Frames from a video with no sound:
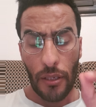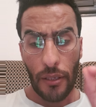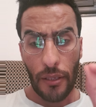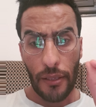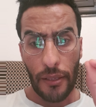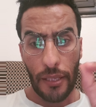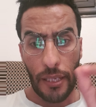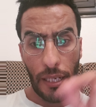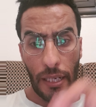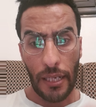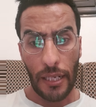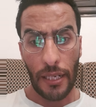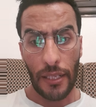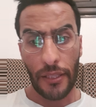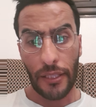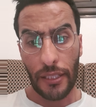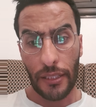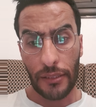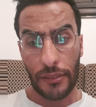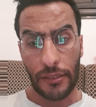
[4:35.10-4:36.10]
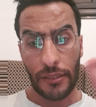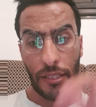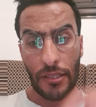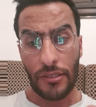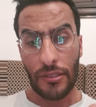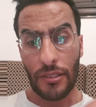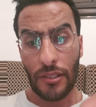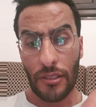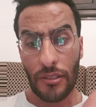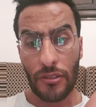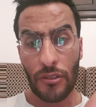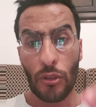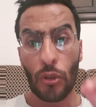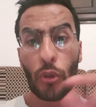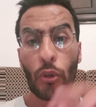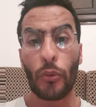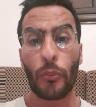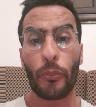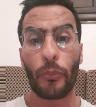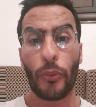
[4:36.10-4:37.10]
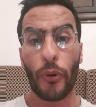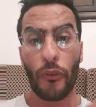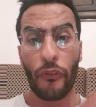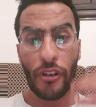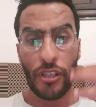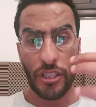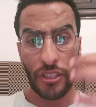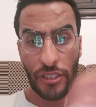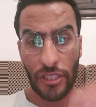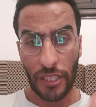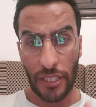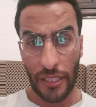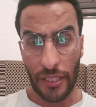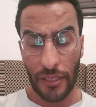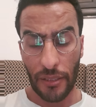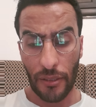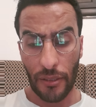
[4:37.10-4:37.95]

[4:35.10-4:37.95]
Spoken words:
the tests your proficiency